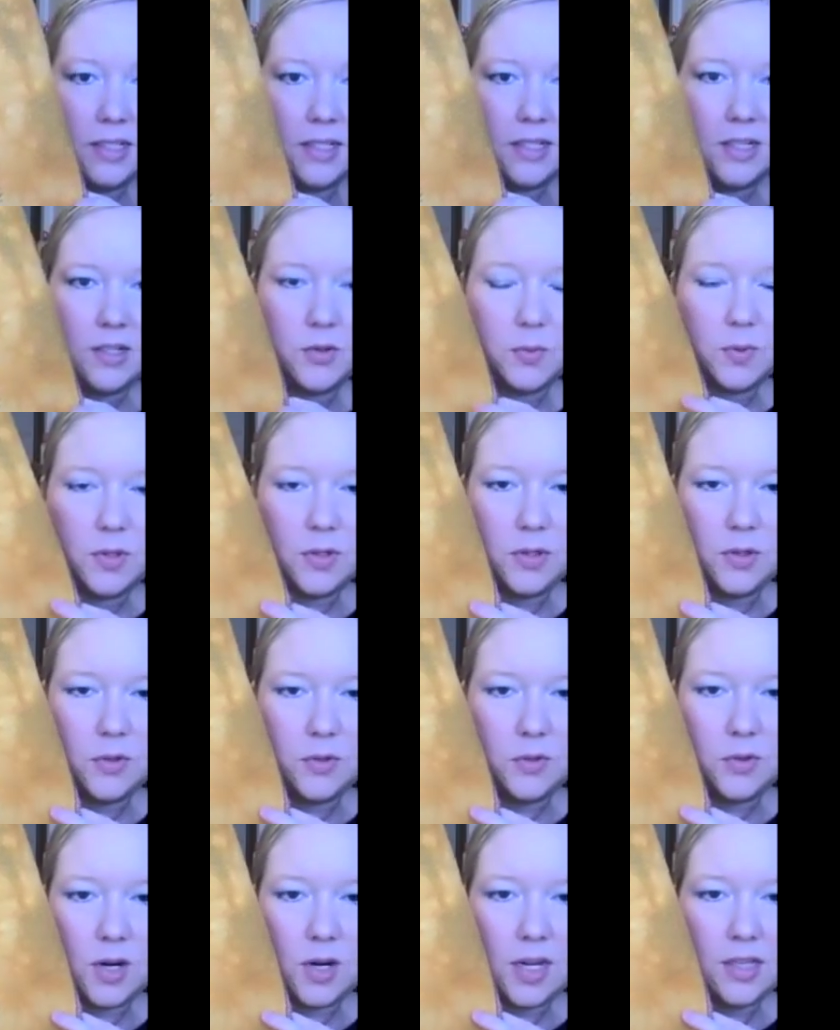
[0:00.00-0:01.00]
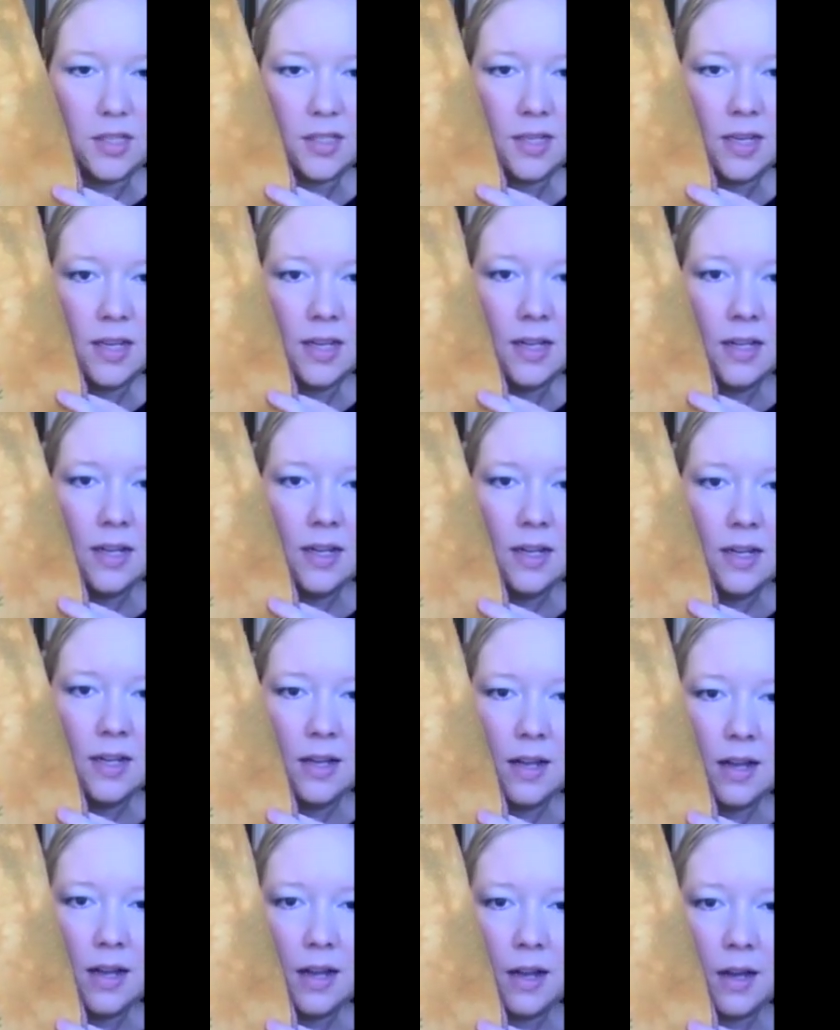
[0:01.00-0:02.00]
stitch with 2 strands
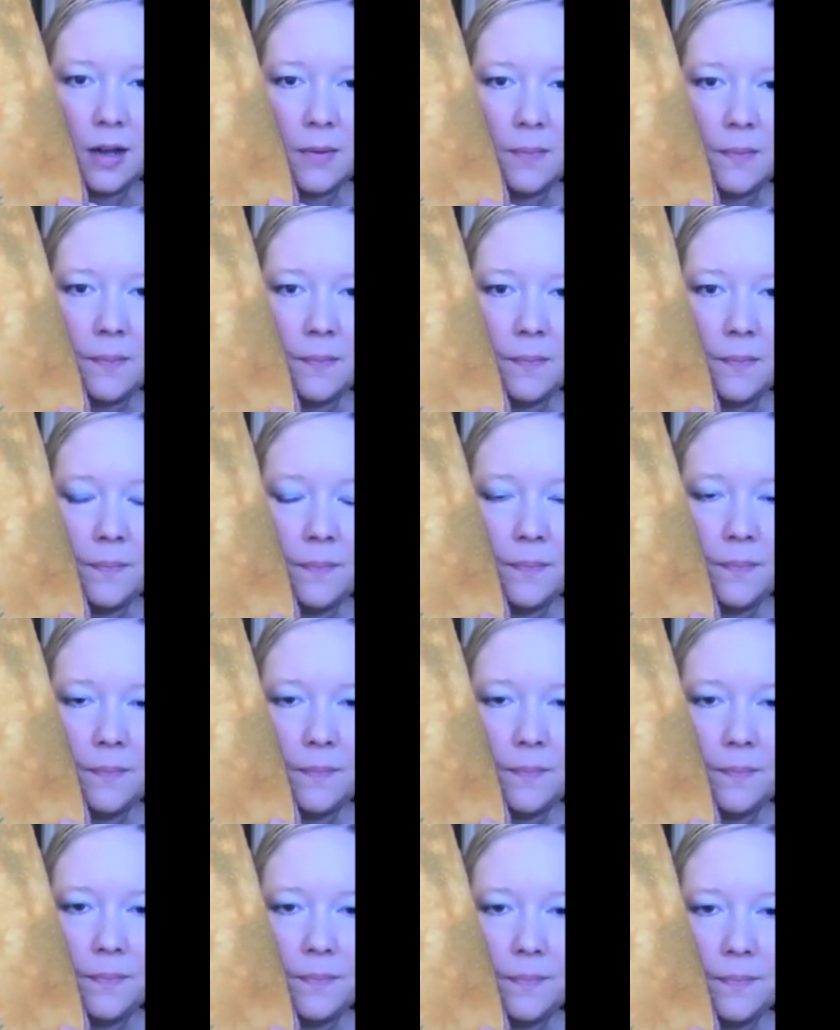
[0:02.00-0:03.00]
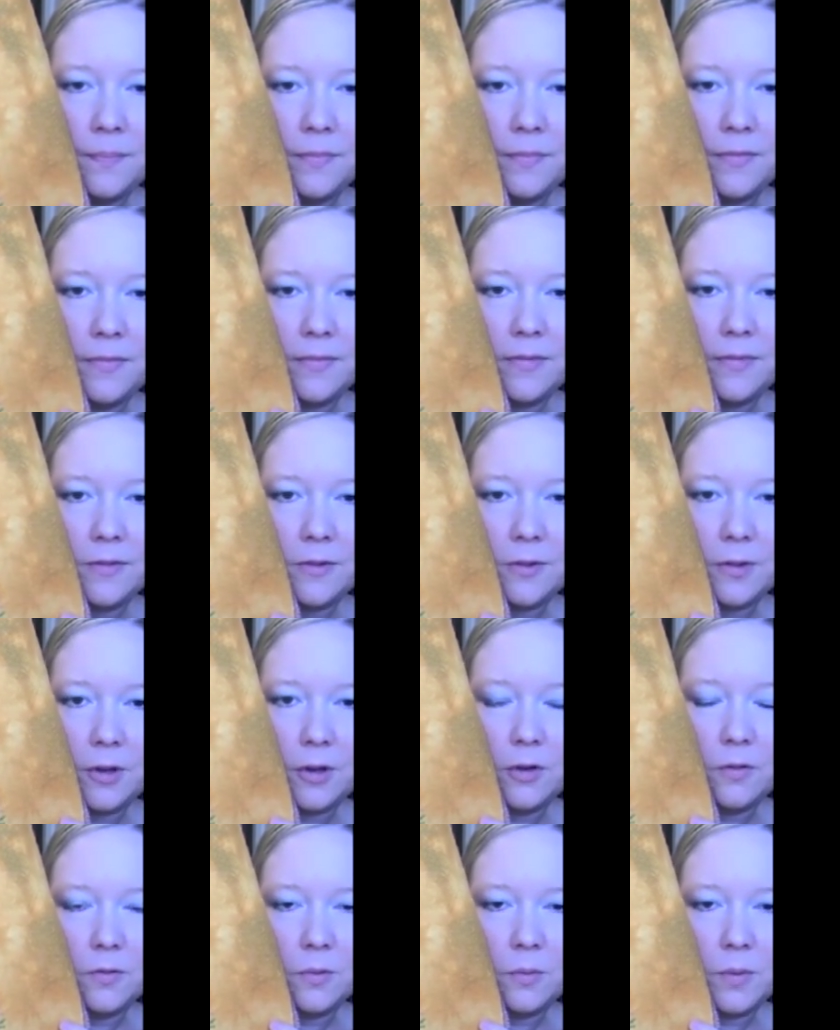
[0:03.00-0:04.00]
for the
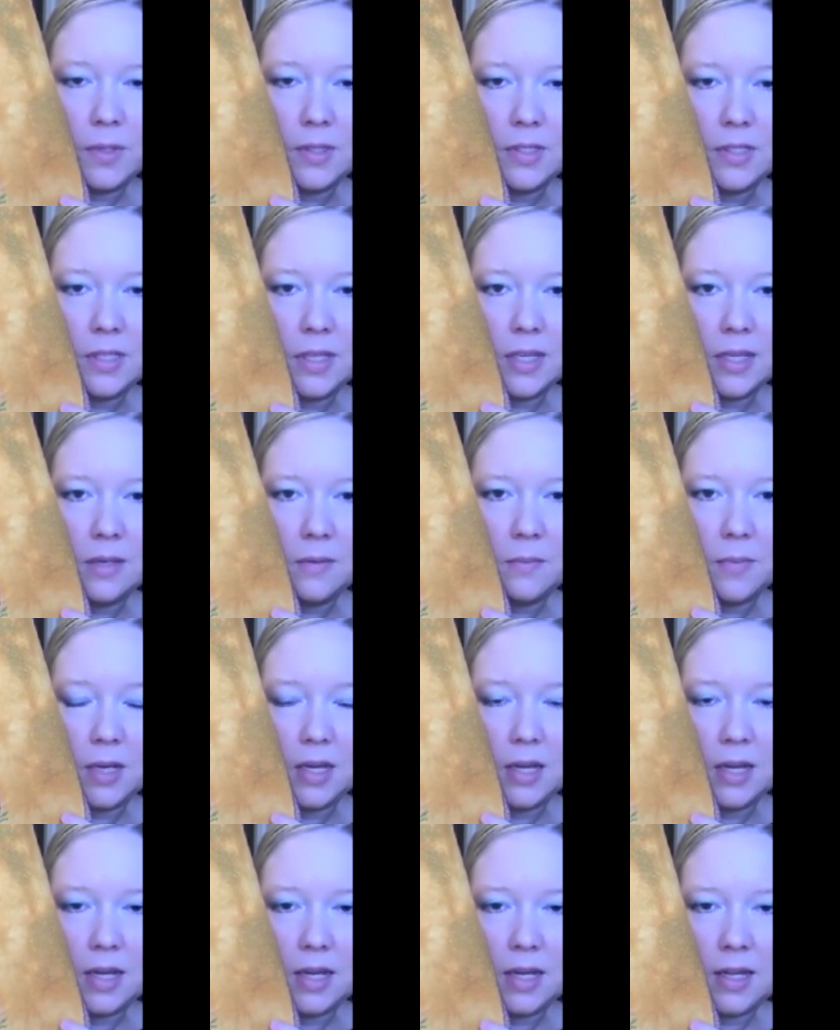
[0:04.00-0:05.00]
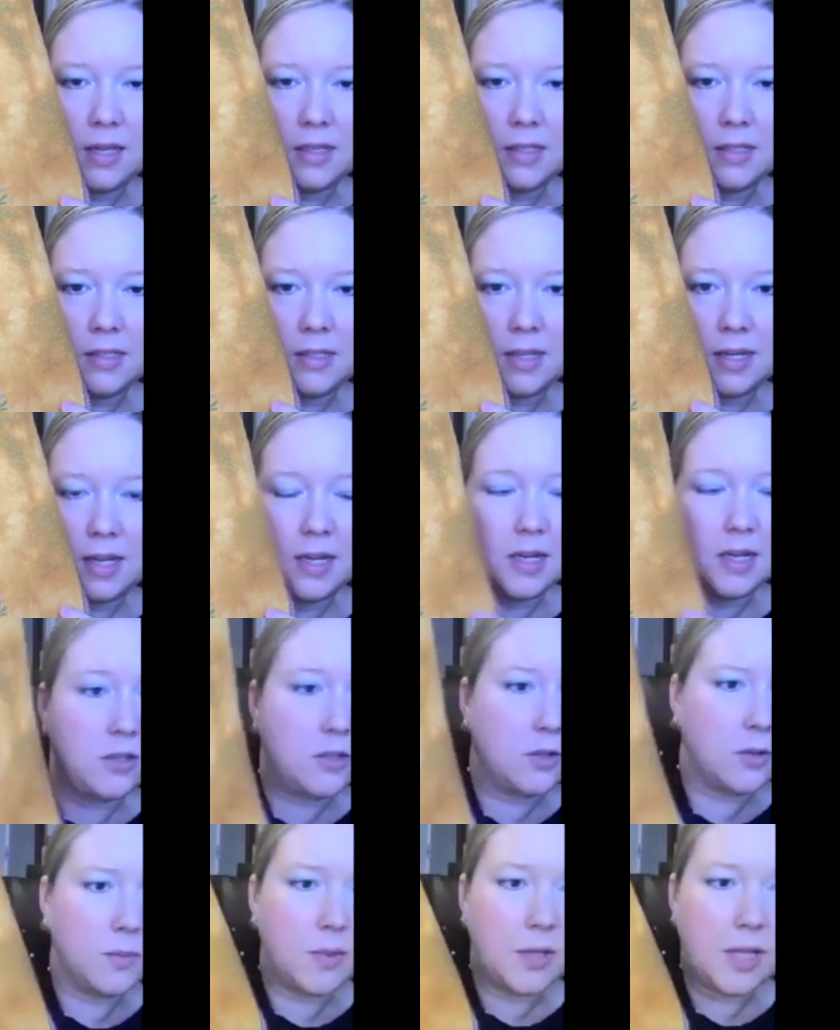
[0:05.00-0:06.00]
over 1 skin because then I can
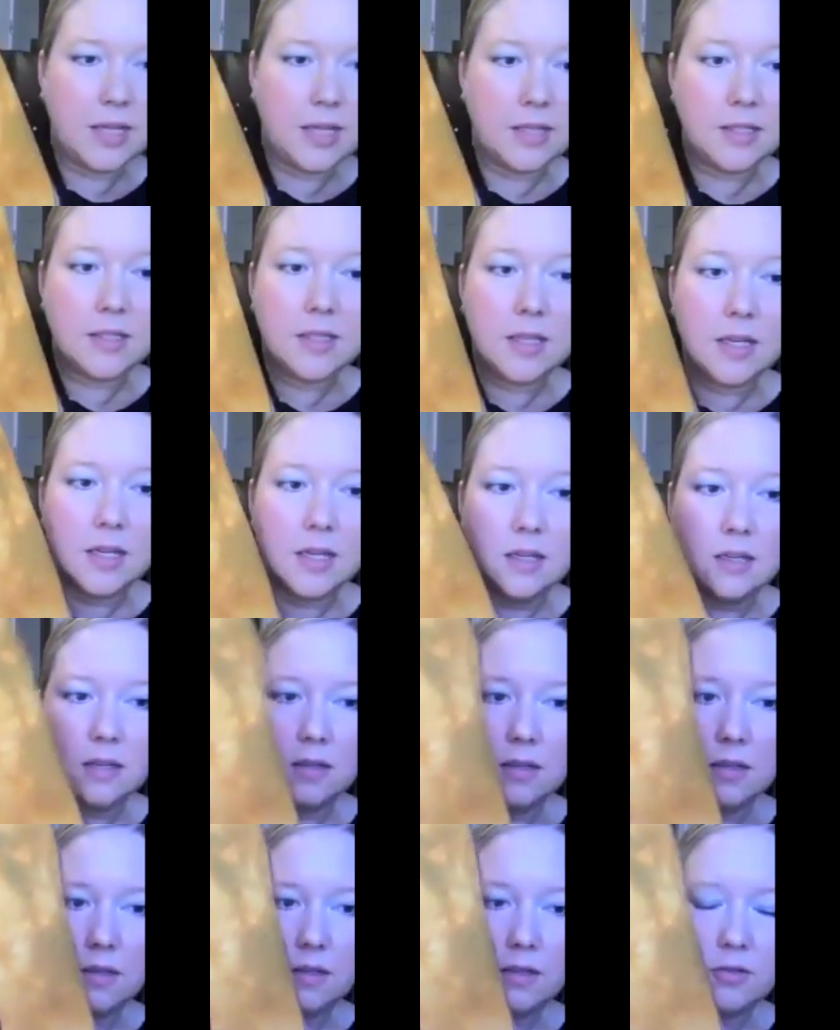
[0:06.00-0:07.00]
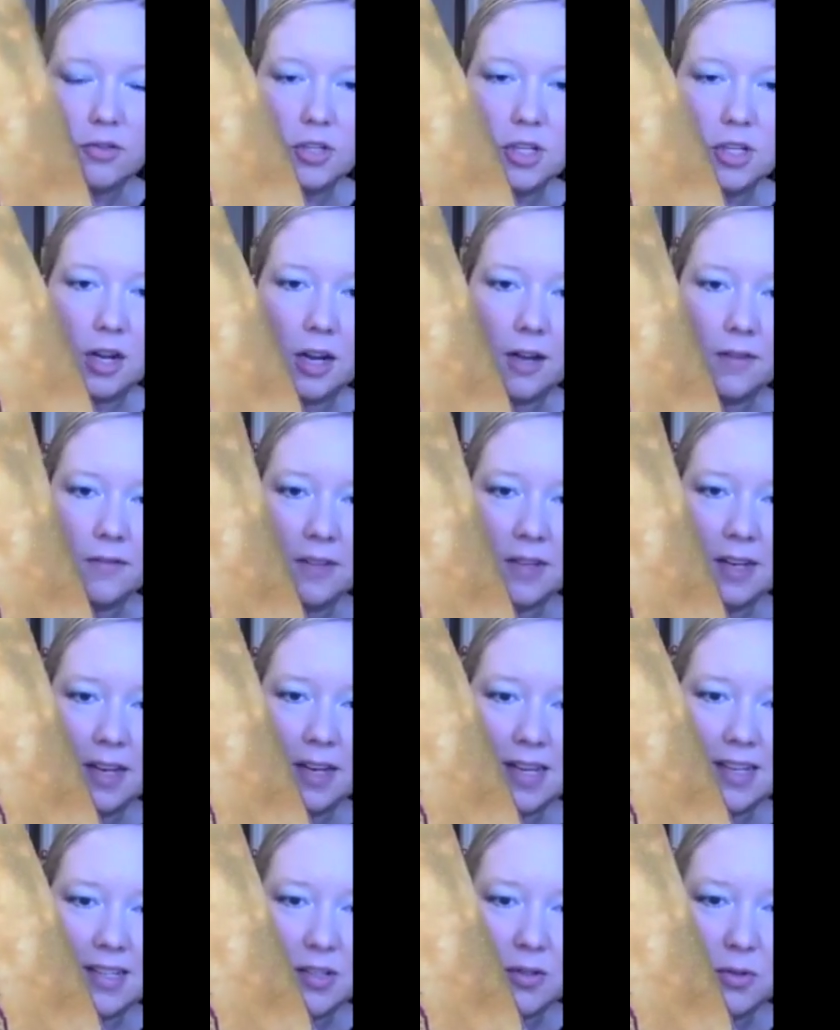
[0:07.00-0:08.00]
do the blends that she often
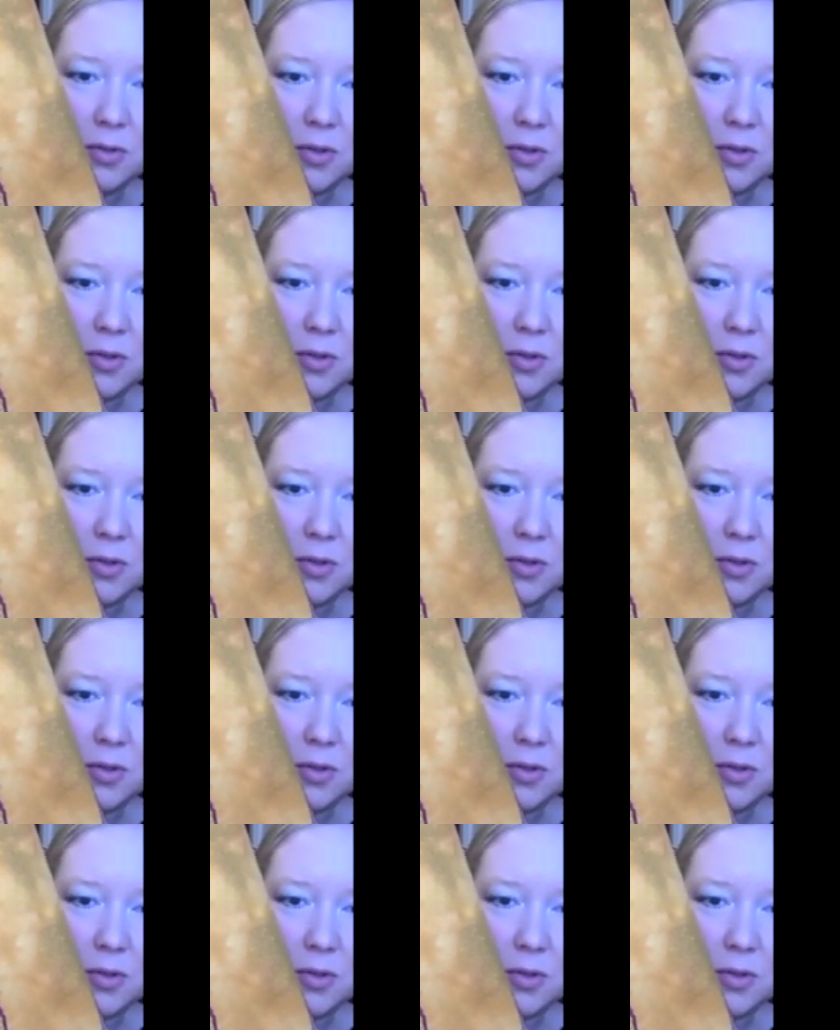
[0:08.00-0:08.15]
has you